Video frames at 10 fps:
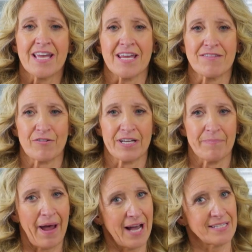either
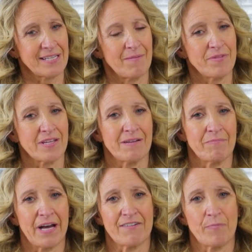get past something that
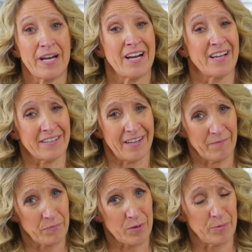might have been an
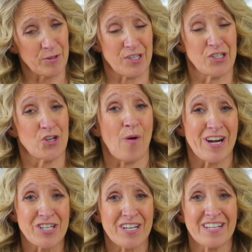uncomfortable
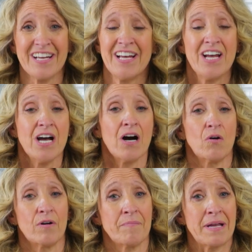situation,
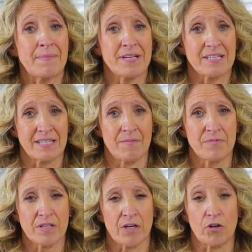or maybe it's
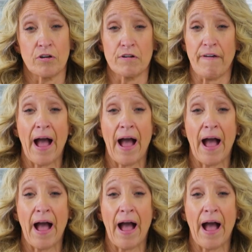something that could have